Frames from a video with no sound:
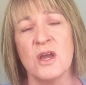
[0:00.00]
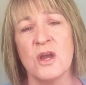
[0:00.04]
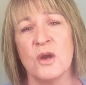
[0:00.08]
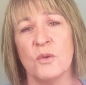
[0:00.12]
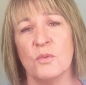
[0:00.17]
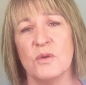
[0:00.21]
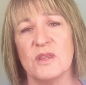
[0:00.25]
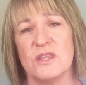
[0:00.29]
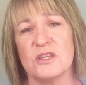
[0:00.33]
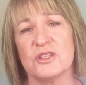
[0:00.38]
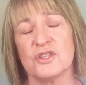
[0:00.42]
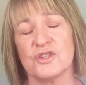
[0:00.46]

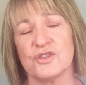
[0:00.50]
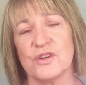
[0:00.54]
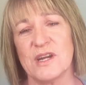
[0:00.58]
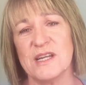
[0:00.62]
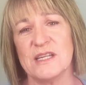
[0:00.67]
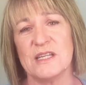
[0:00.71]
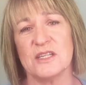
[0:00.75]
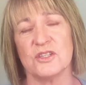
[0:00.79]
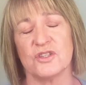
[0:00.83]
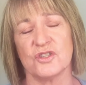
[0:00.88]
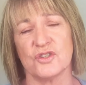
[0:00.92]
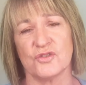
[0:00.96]
with
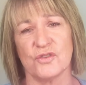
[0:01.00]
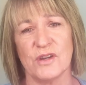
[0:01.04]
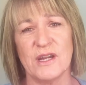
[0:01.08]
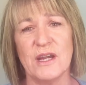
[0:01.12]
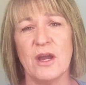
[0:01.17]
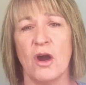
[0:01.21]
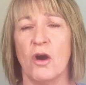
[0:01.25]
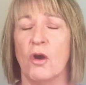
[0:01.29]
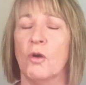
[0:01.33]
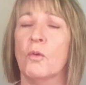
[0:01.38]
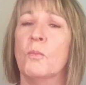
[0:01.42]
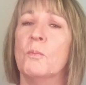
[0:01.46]
Australian
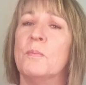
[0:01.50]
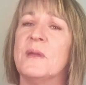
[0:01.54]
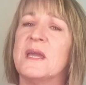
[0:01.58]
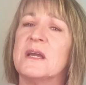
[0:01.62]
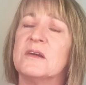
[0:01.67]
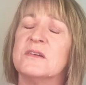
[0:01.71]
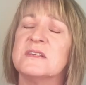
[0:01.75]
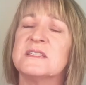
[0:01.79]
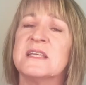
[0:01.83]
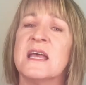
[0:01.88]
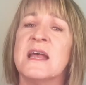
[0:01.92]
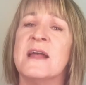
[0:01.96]
Stringhalt
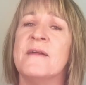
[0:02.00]
because